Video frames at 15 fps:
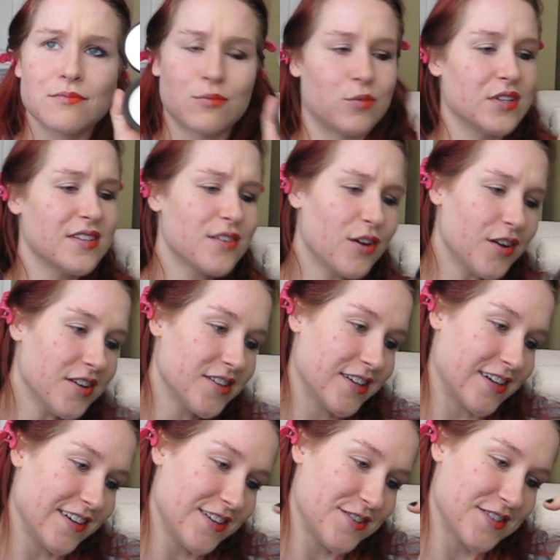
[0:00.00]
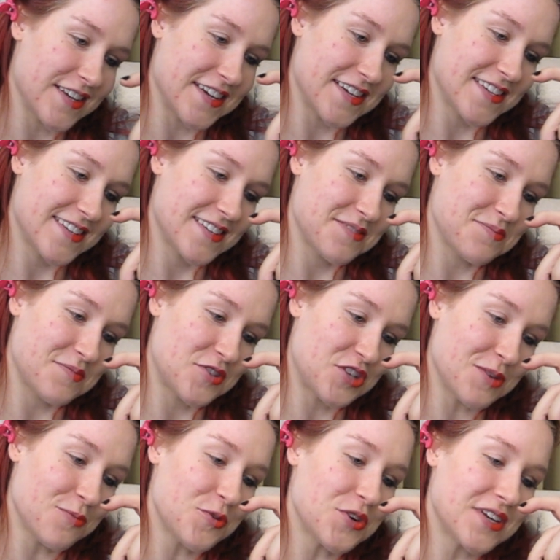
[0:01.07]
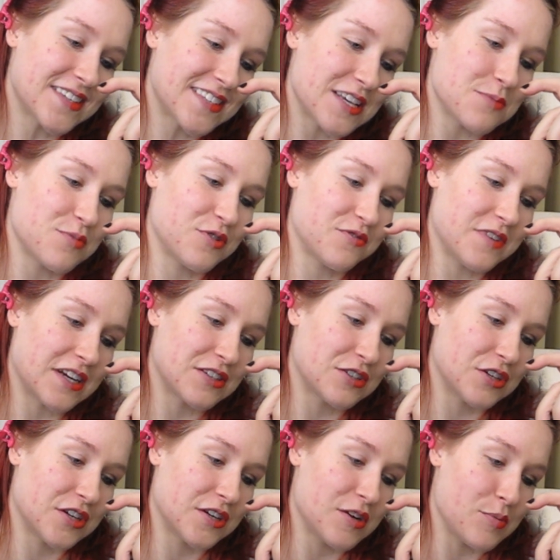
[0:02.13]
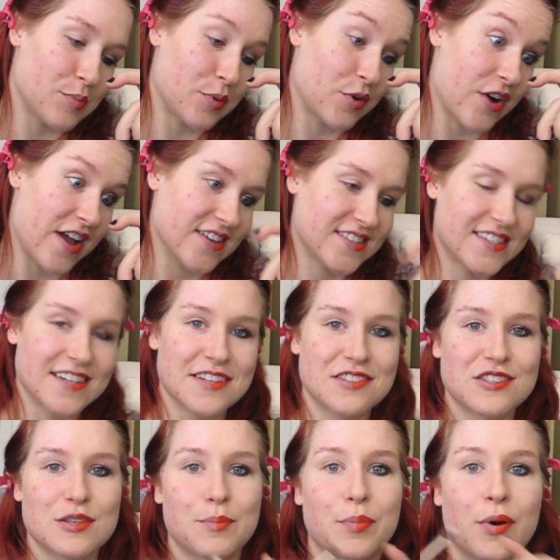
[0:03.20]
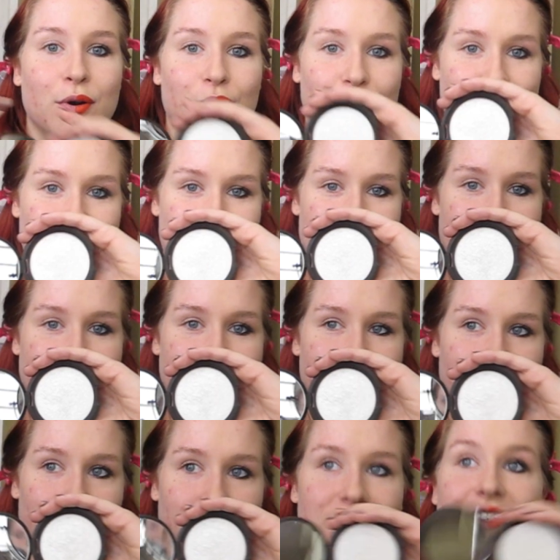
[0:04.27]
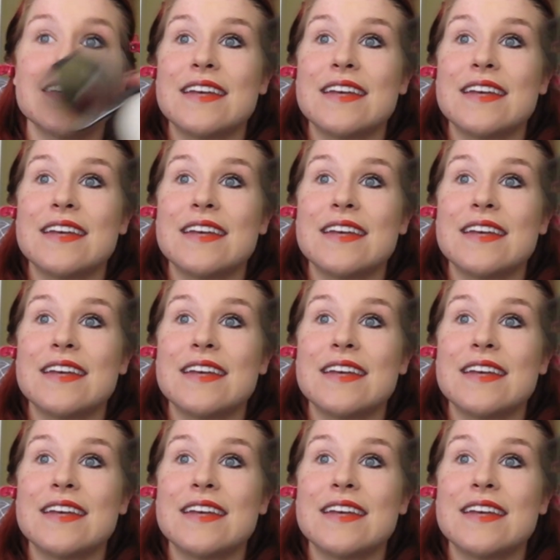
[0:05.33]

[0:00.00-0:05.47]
what's it called? How do you say it? Shimmering Skin Perfector Impressed, and it's the pearl shade. So see,